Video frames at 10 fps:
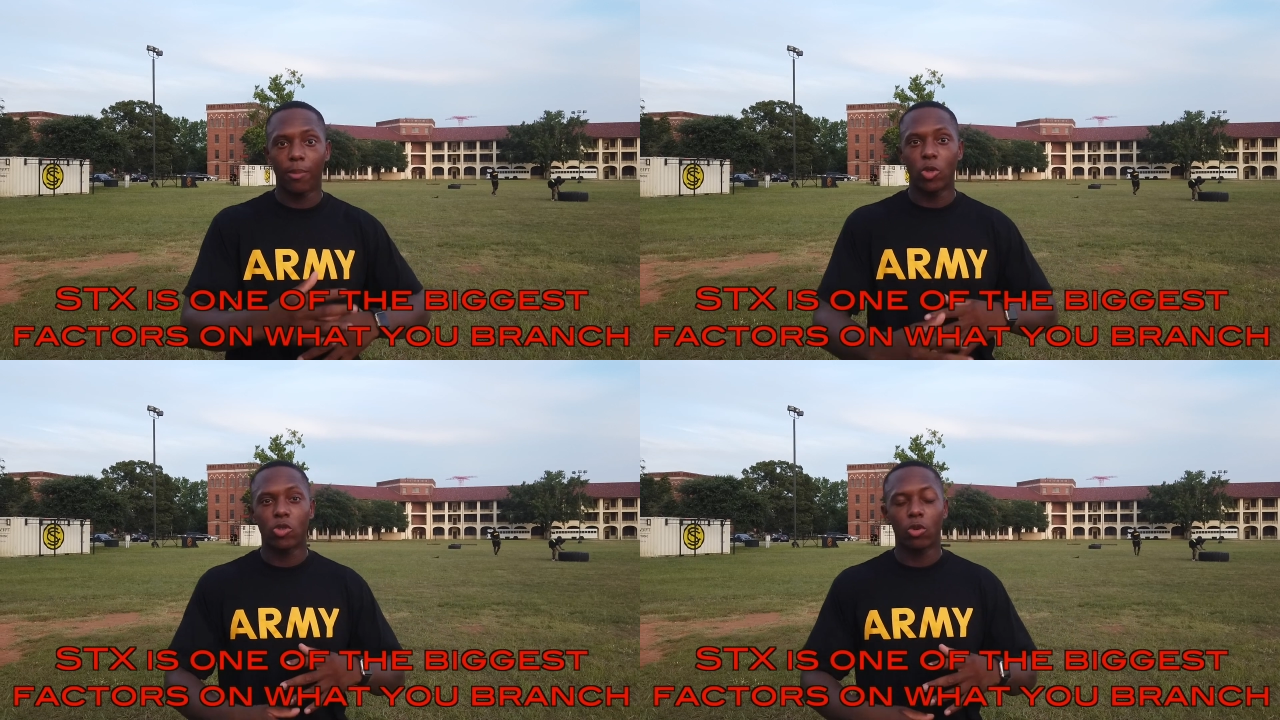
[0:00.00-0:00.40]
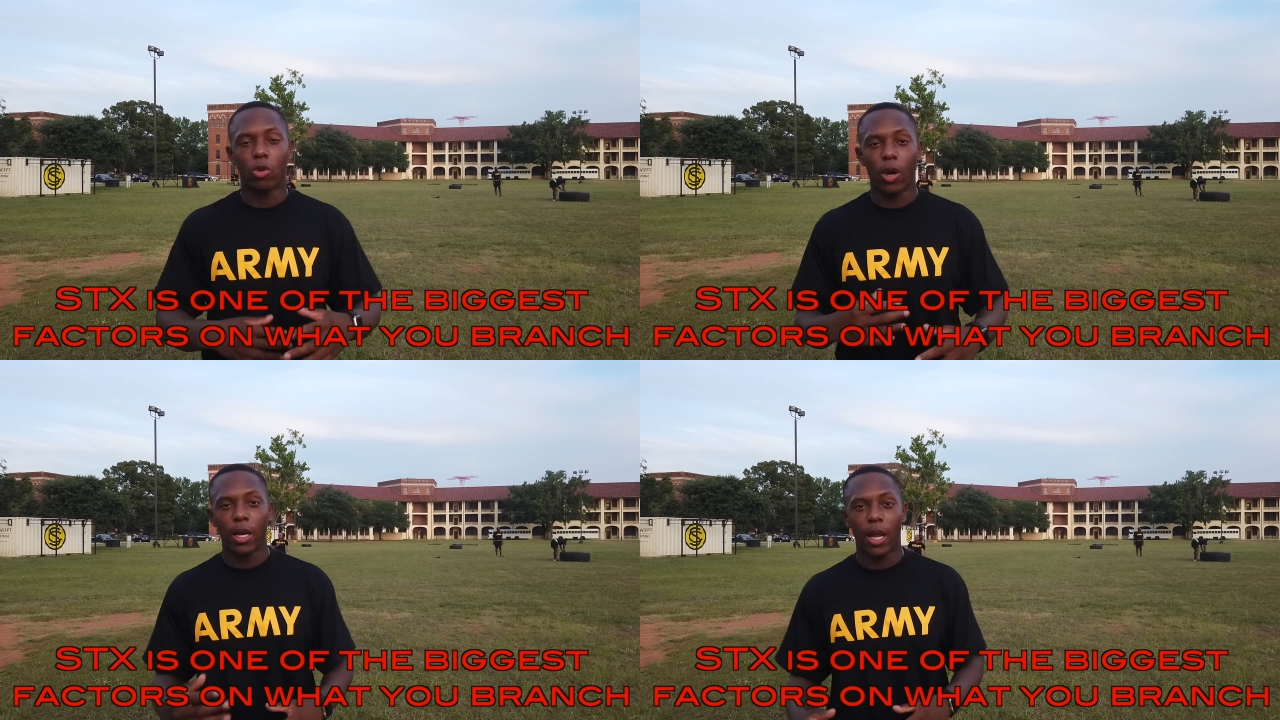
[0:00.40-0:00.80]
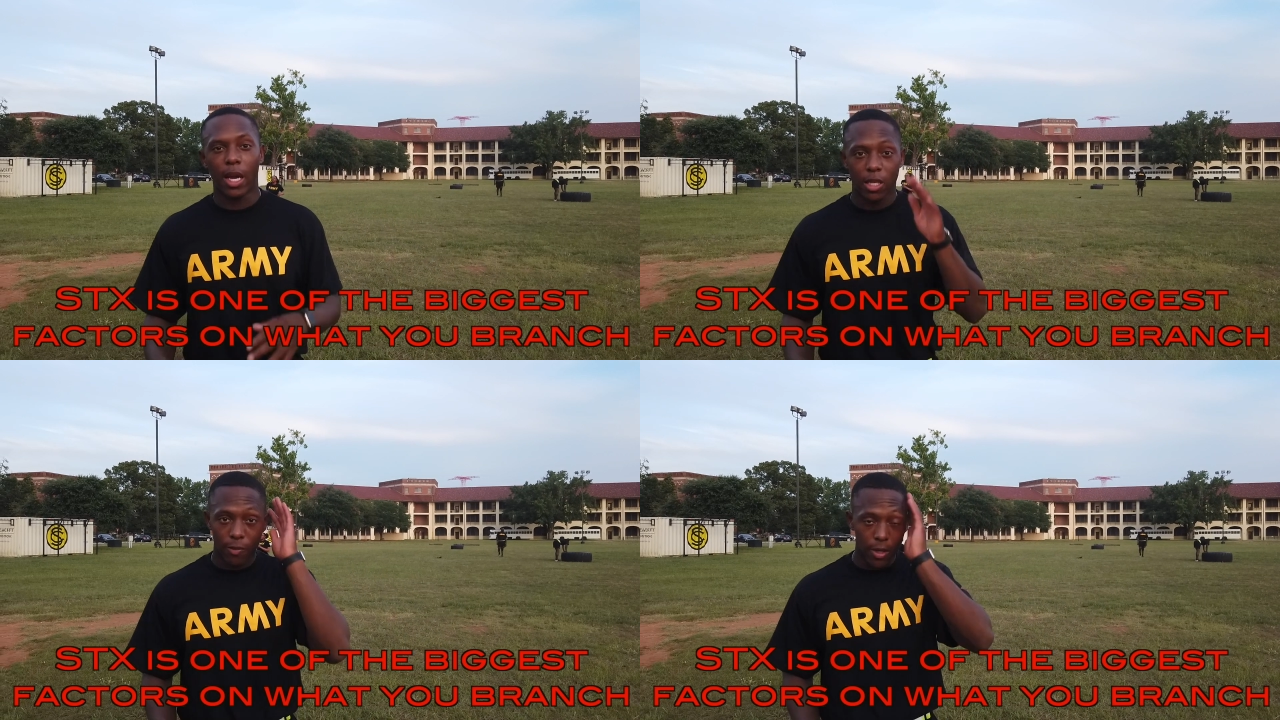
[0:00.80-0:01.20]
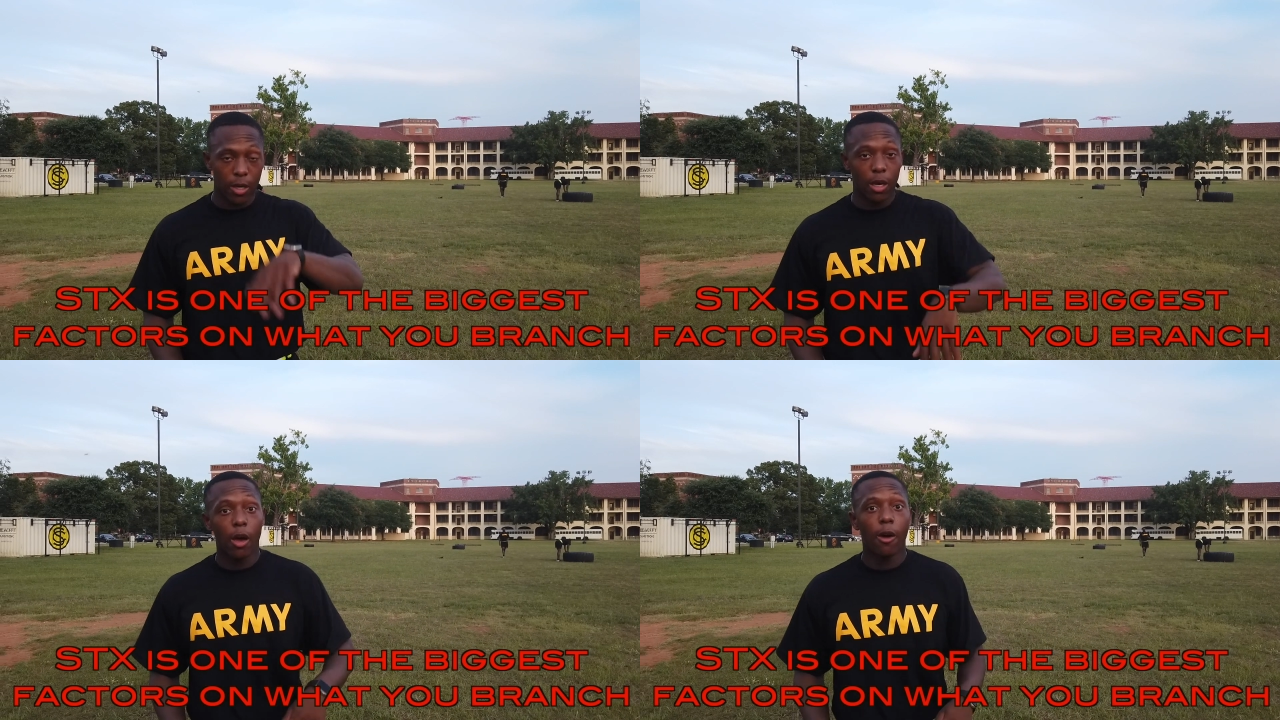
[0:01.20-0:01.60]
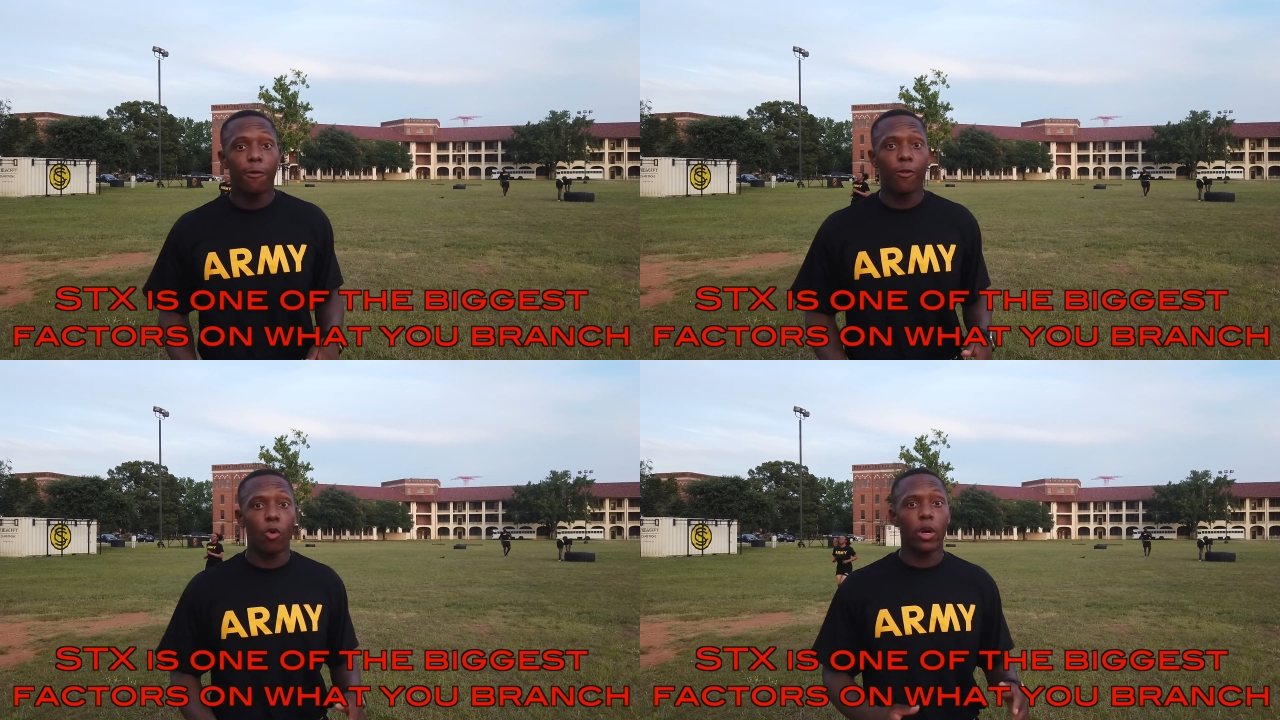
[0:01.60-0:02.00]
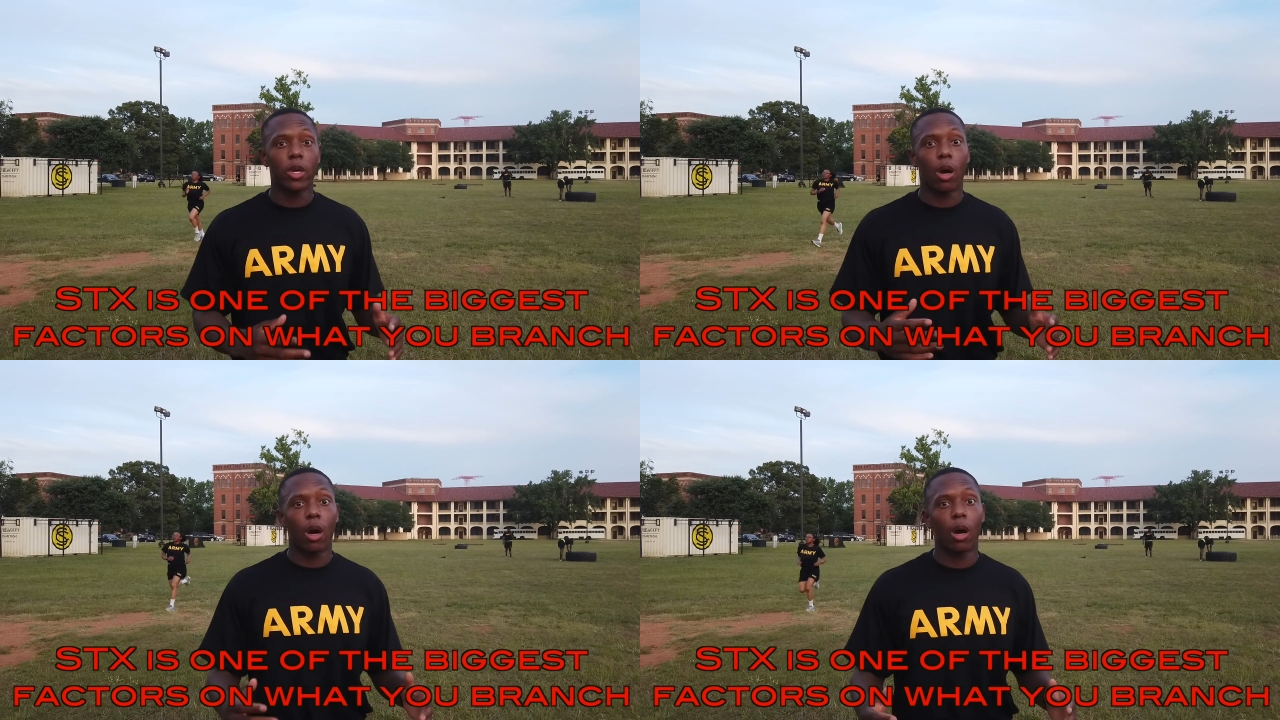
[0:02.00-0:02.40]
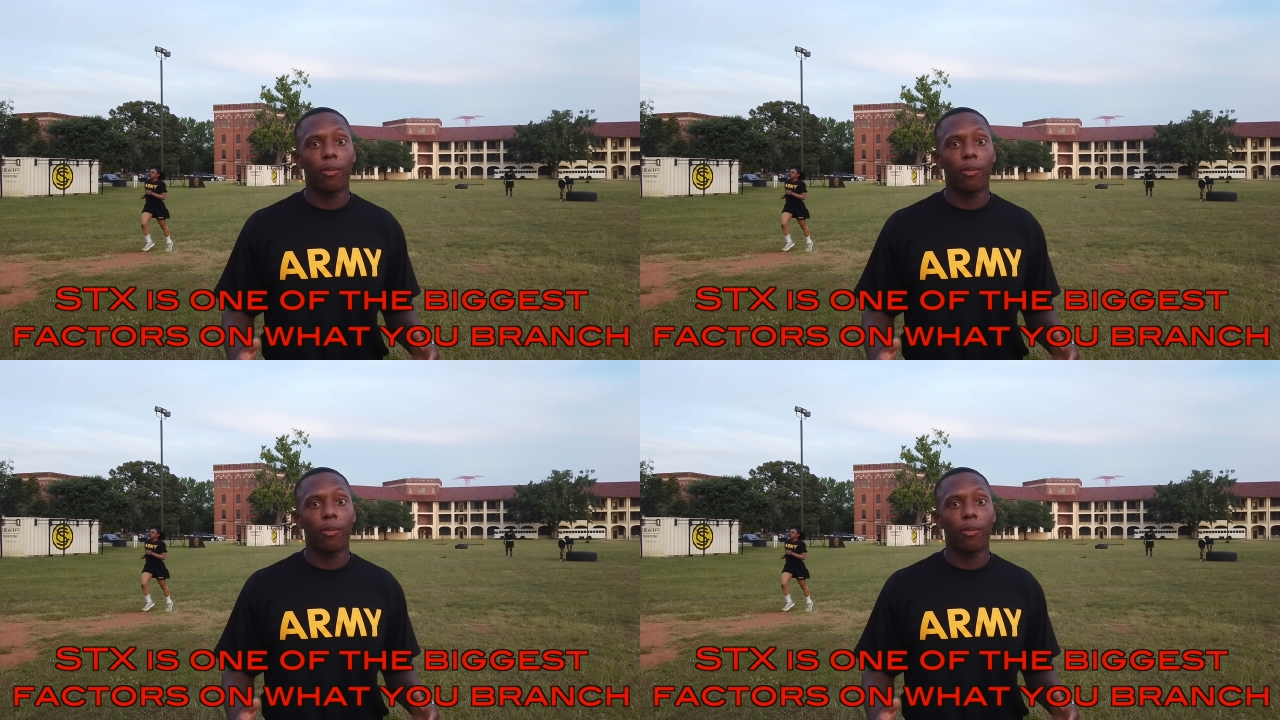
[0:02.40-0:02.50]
usual graded activity for your